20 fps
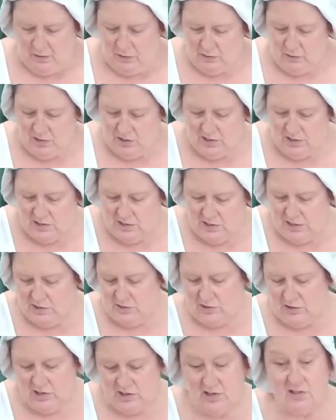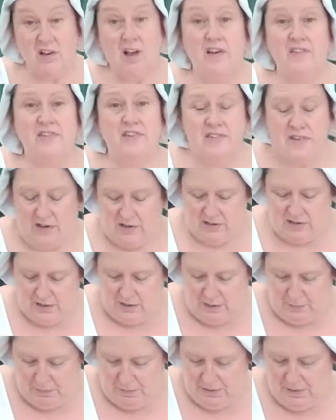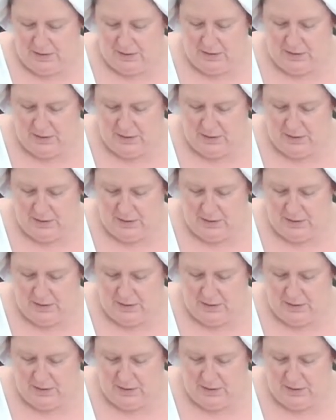I'm just going to slice this onion up